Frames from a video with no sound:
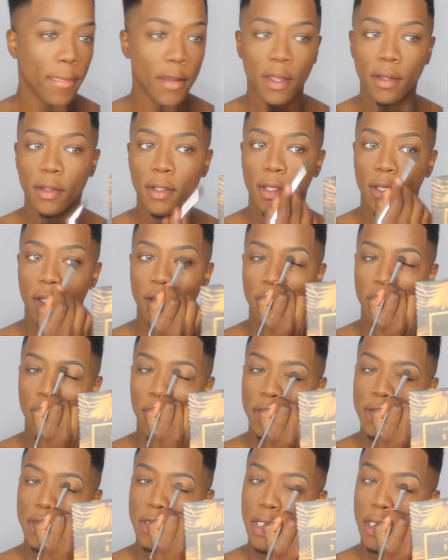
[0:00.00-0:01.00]
And then, you know,
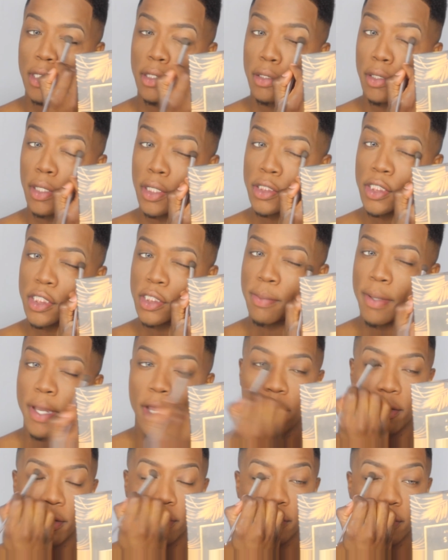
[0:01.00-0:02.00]
I'll just take a little excess
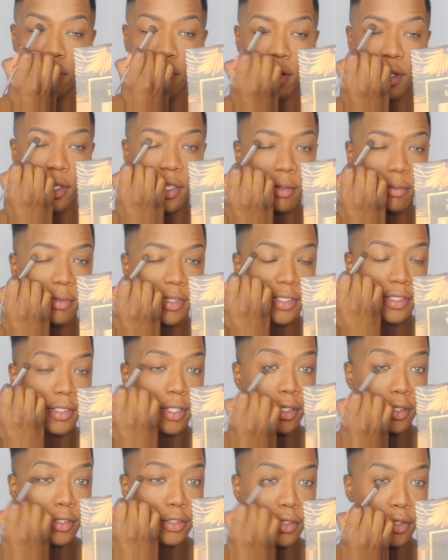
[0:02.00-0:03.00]
powder, darken up these
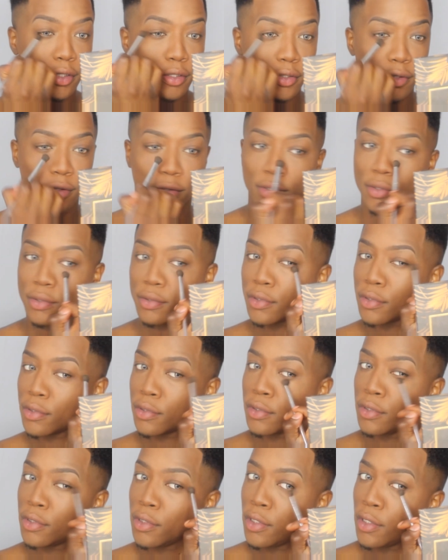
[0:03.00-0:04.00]
dark circles,
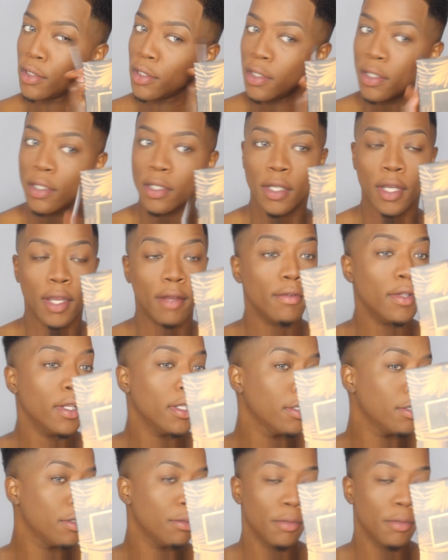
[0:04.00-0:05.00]
have that little